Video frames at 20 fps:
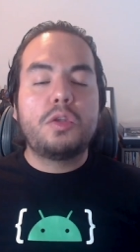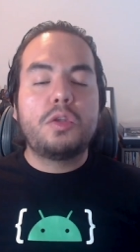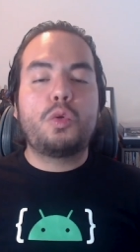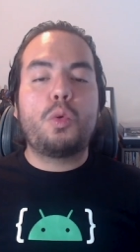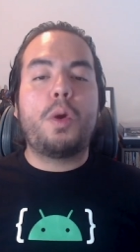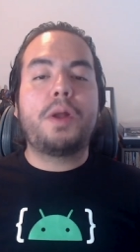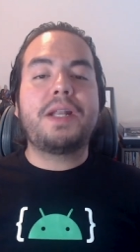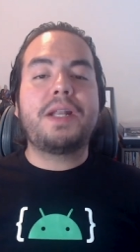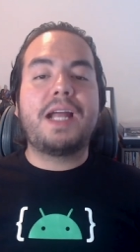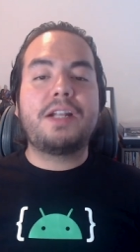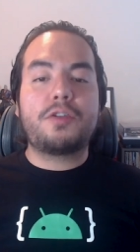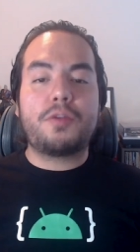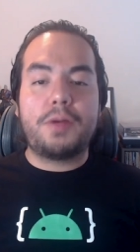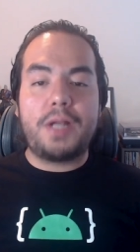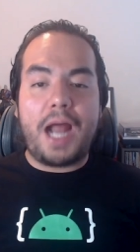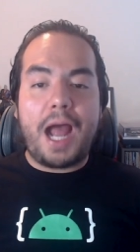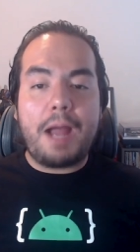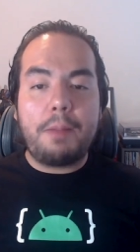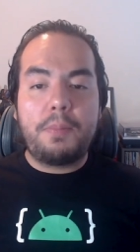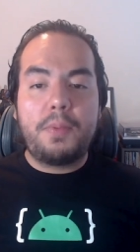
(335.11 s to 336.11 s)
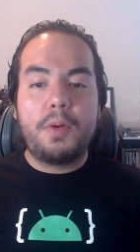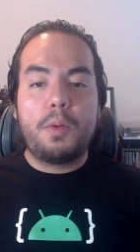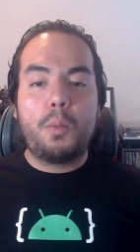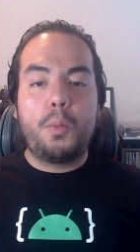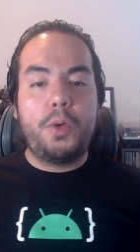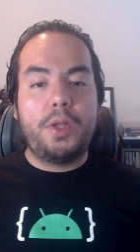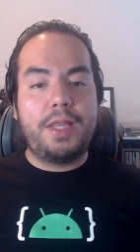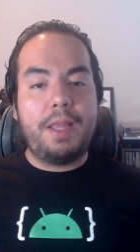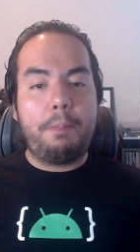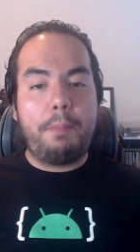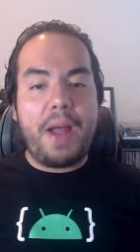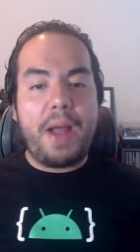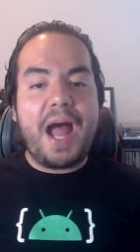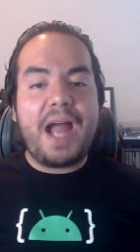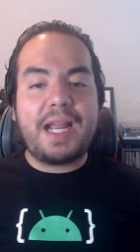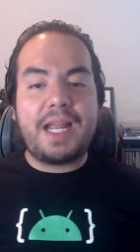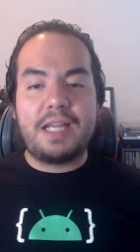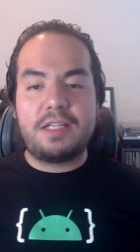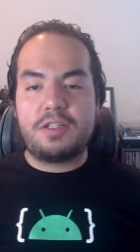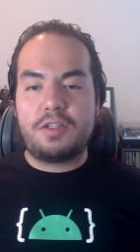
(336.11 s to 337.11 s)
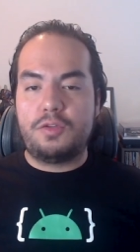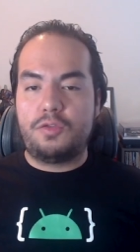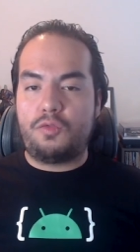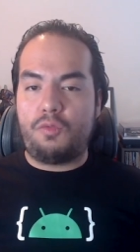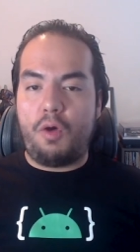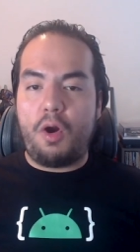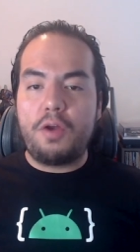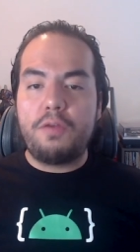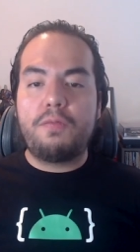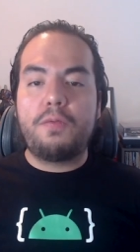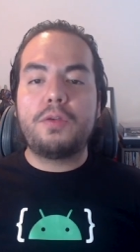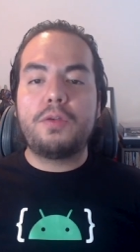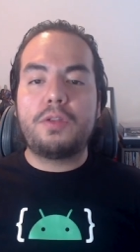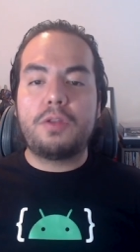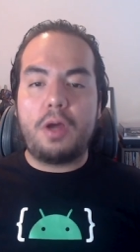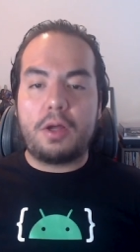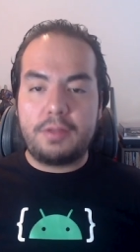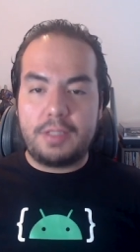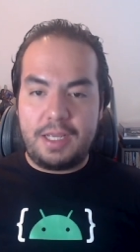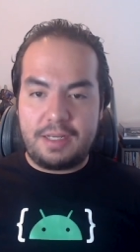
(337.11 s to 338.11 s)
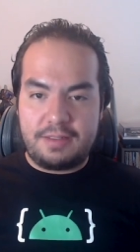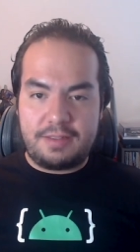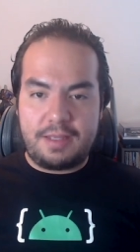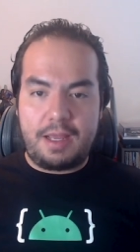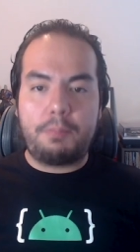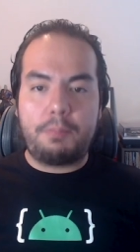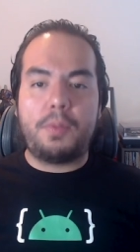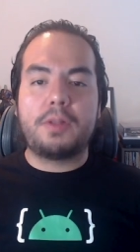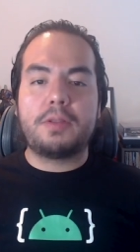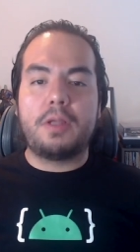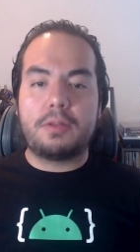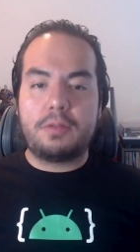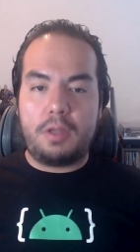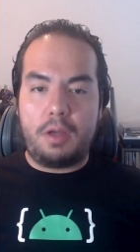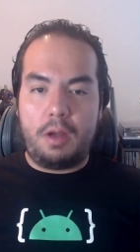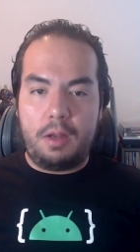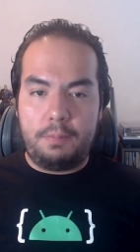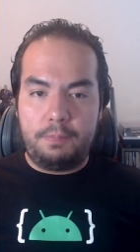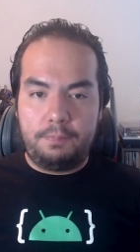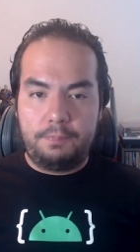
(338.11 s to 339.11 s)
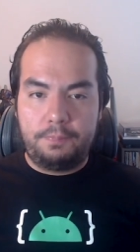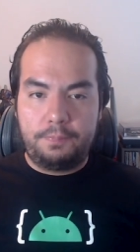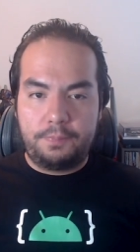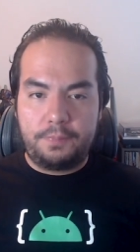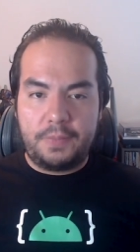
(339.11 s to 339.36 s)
to an Android app with the package droidfood.example.com